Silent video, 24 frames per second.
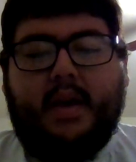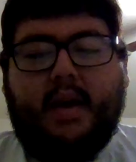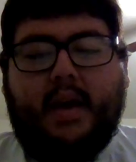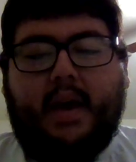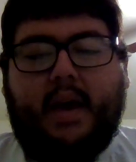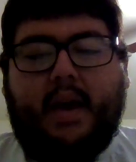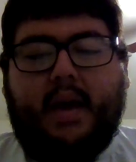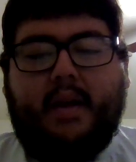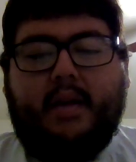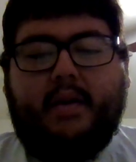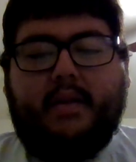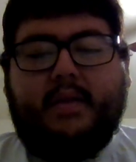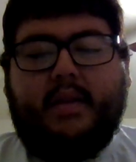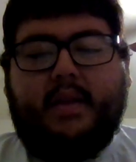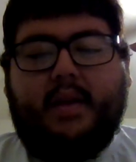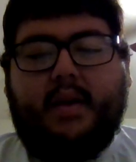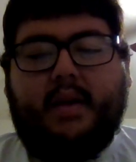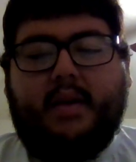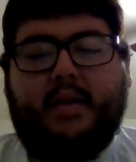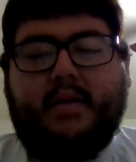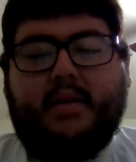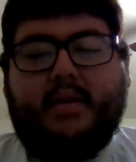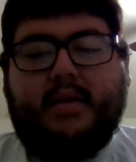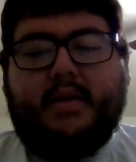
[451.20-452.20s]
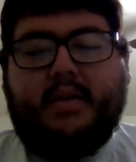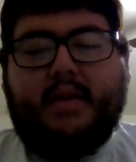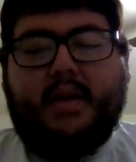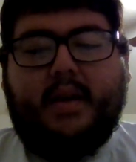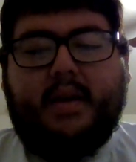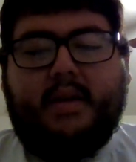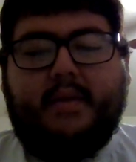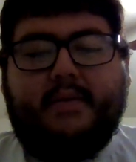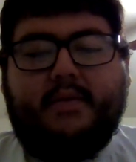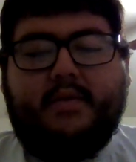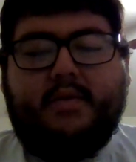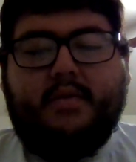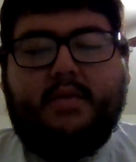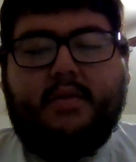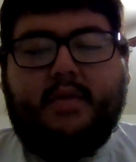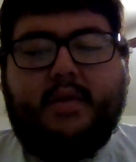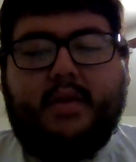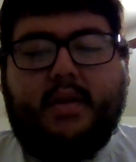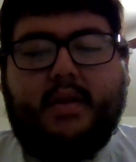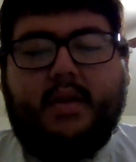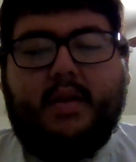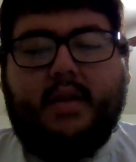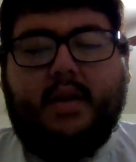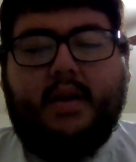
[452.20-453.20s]
And on the other side of
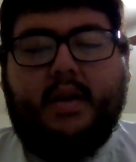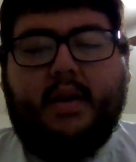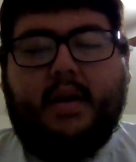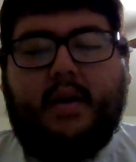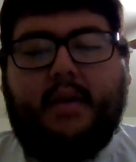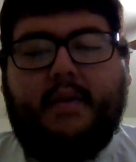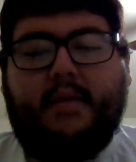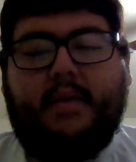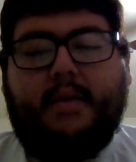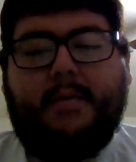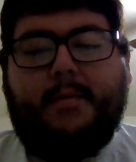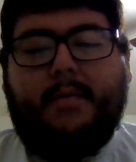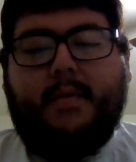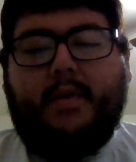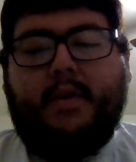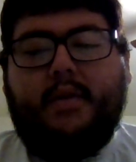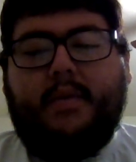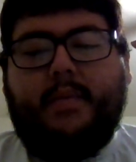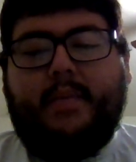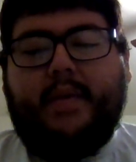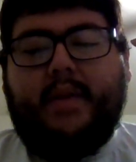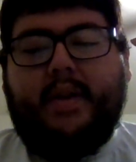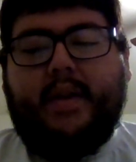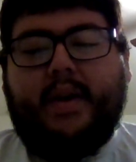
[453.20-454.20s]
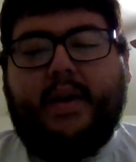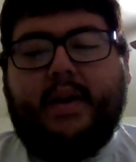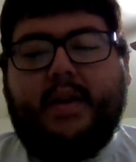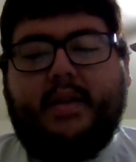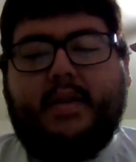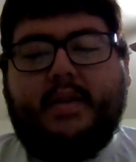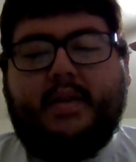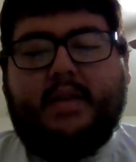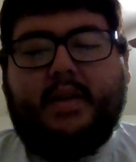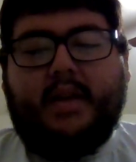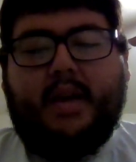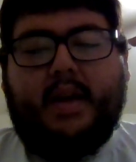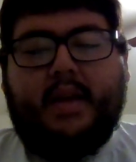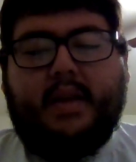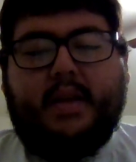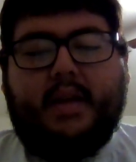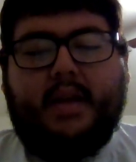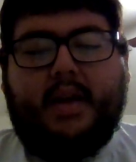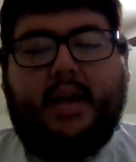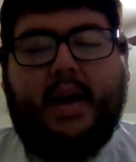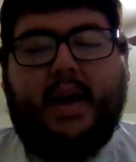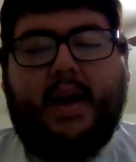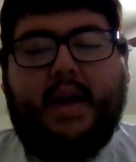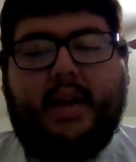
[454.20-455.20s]
Jordan, of the Reubenites and the
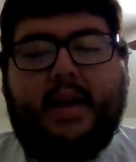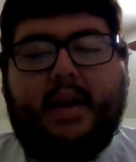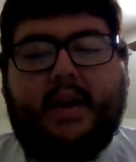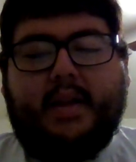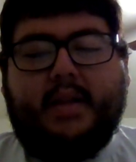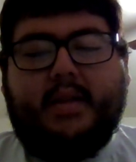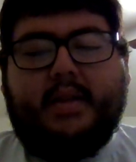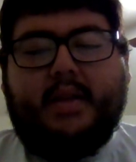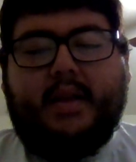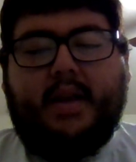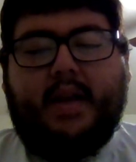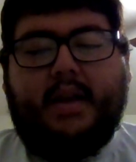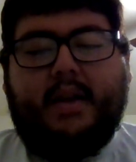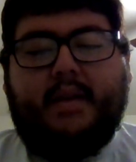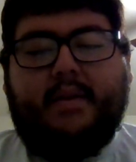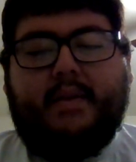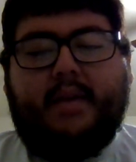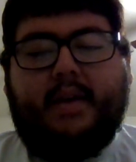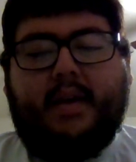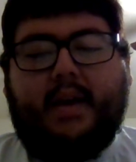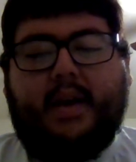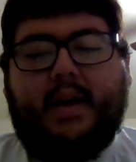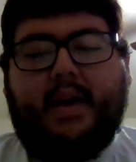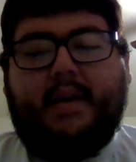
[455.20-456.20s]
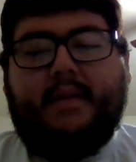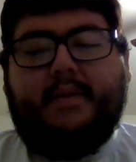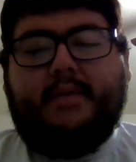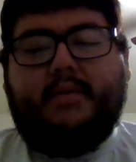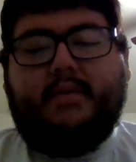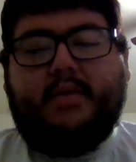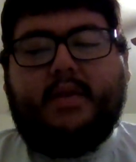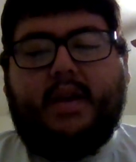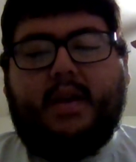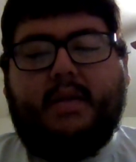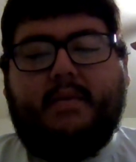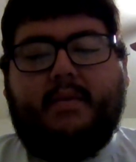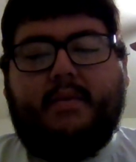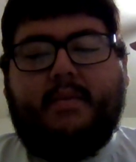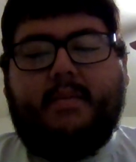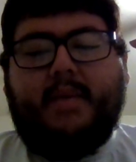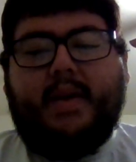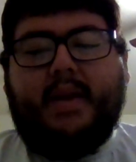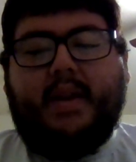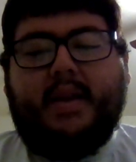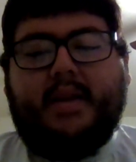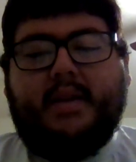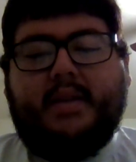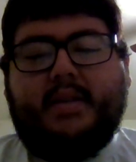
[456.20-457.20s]
Gadites, and of the half tribe of
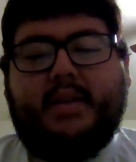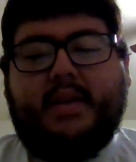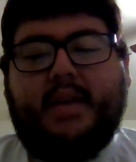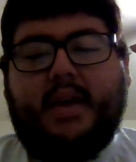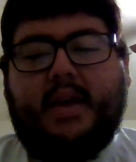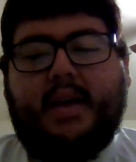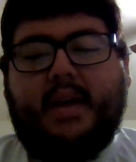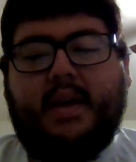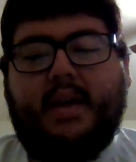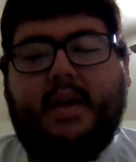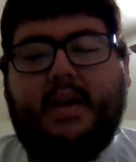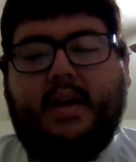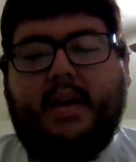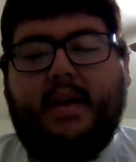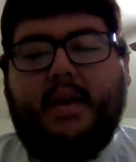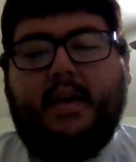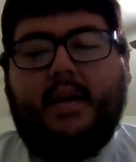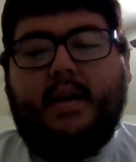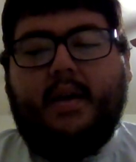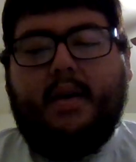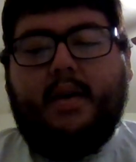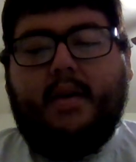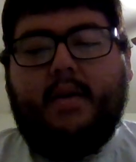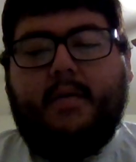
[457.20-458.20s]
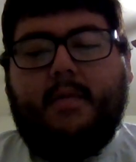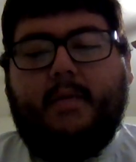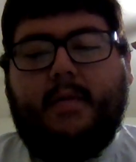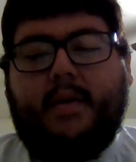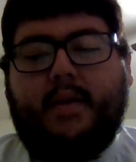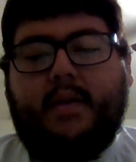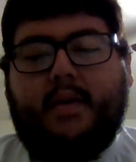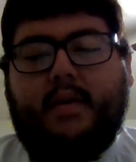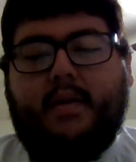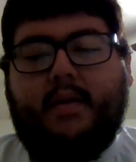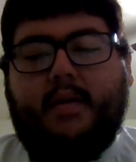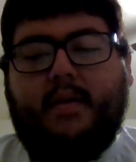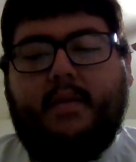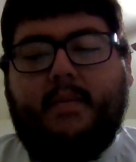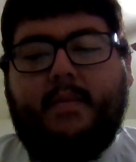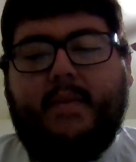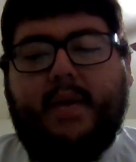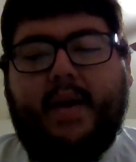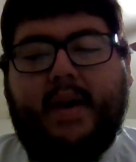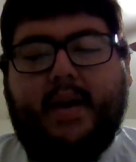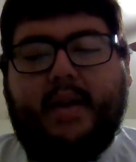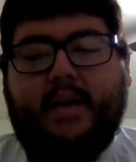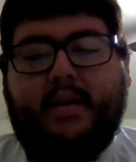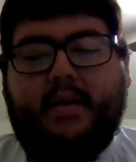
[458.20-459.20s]
Manasseh, with all
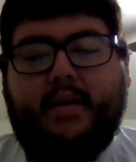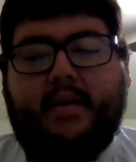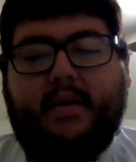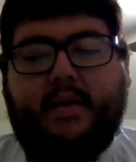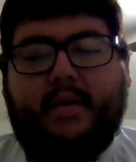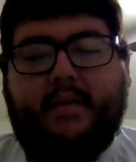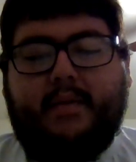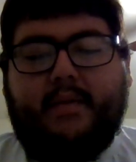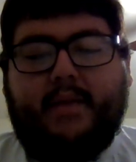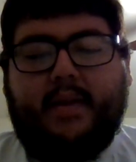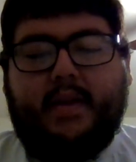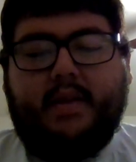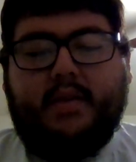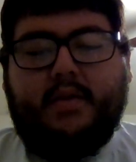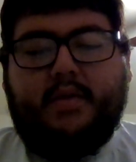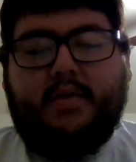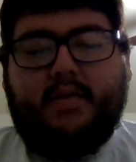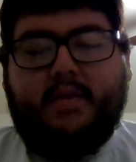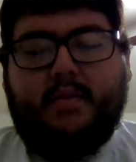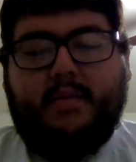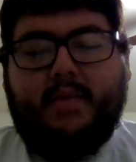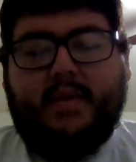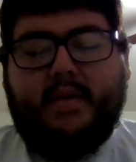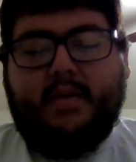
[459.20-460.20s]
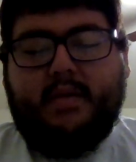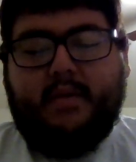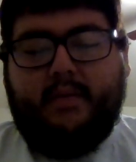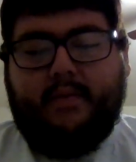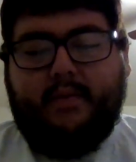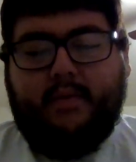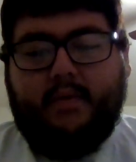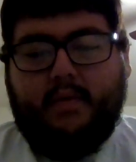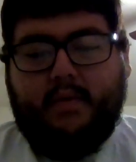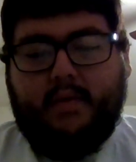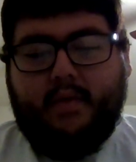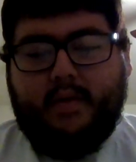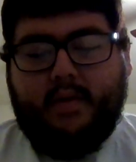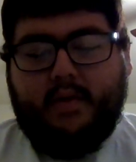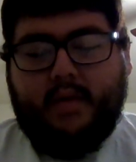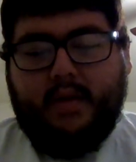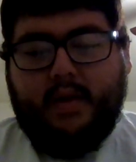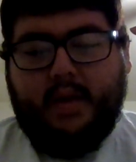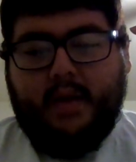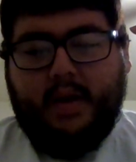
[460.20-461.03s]
manner of instruments of war